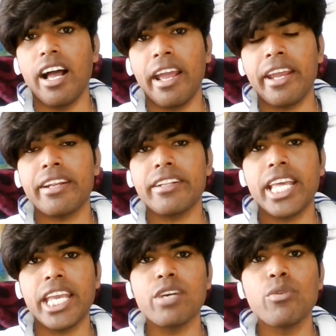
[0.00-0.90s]
and
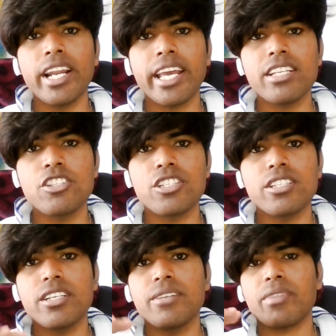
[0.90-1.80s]
the equal age
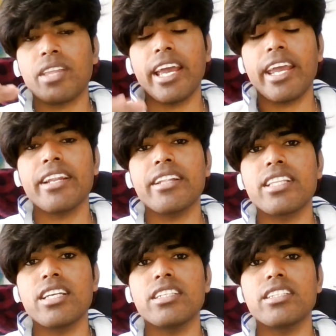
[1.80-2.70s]
and
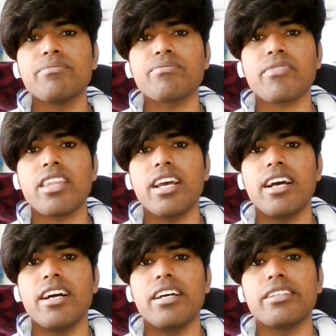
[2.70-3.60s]
the um,
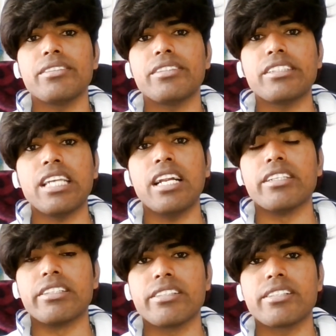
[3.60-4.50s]

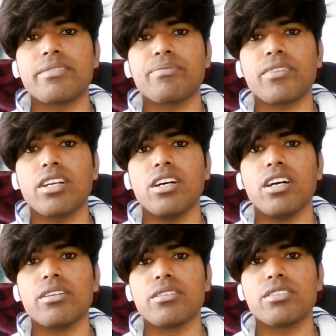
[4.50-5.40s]
elders
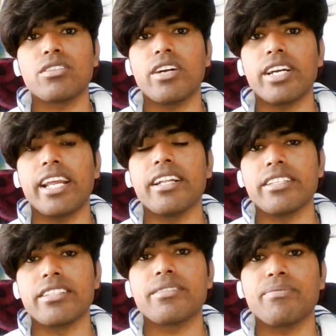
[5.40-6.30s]
uh, sorry
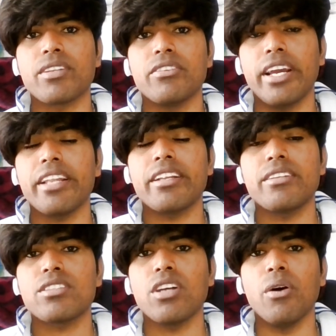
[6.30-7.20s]
eldest right
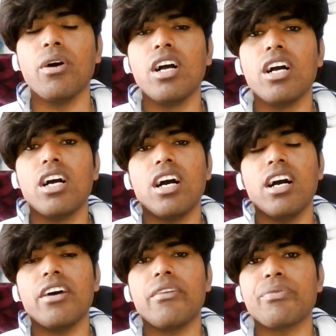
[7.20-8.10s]
so
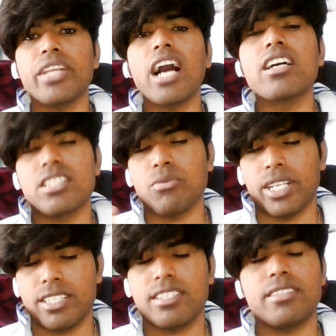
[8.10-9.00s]
uh, youngest
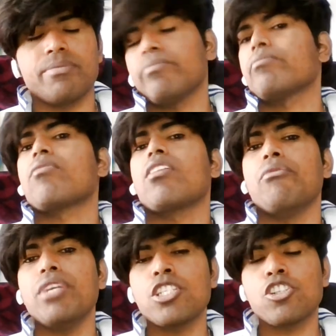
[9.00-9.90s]
ones
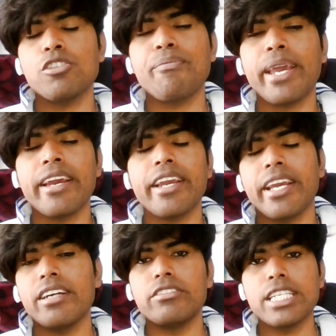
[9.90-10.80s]
we should
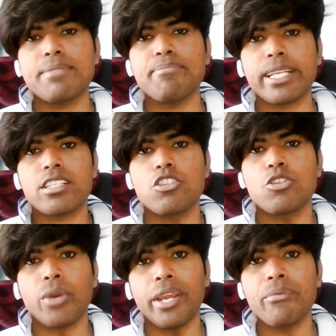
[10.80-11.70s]
pay respect
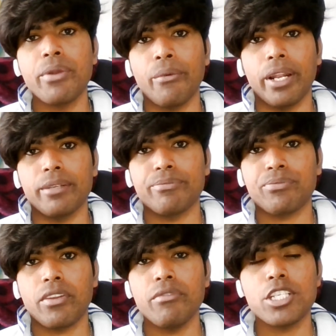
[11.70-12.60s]
to everyone.
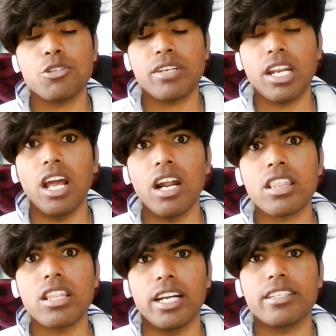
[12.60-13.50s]
We should
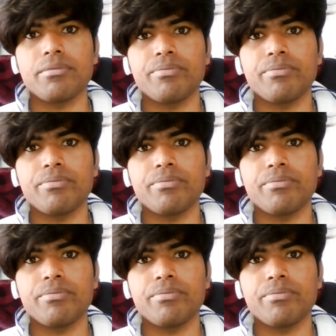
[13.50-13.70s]
learn that.